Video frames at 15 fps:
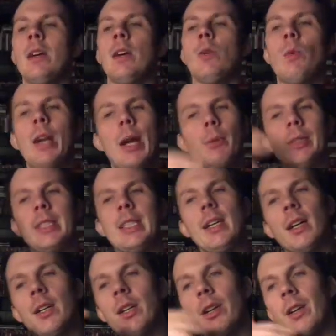When I was
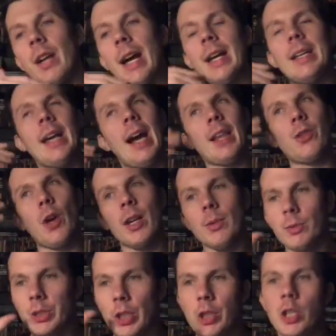younger, I, I thought it
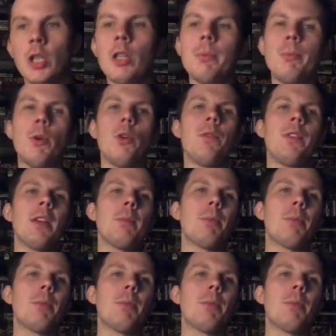was a good movie,